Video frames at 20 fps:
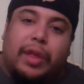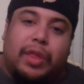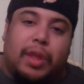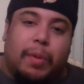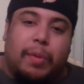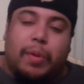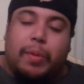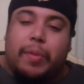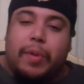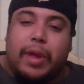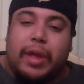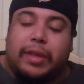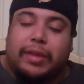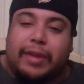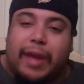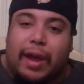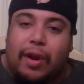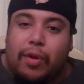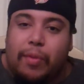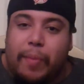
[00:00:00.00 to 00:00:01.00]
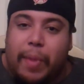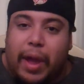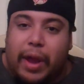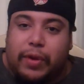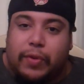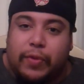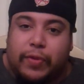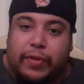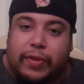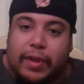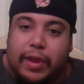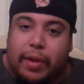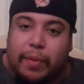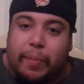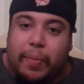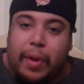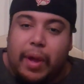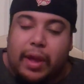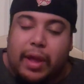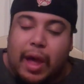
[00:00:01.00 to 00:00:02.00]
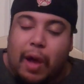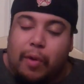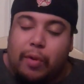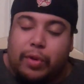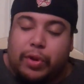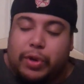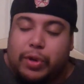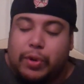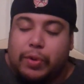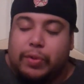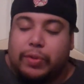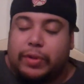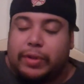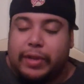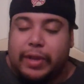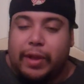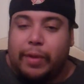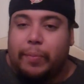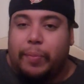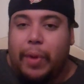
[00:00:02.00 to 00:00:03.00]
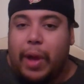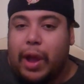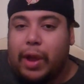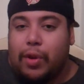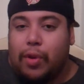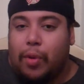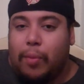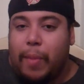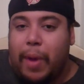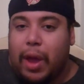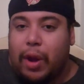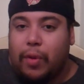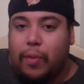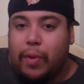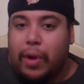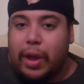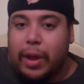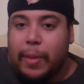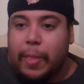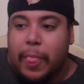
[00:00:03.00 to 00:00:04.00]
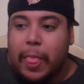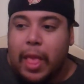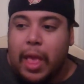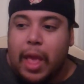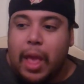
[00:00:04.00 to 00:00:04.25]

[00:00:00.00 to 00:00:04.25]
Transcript: WWE title match with CM Punk, I would choose CM Punk no matter what.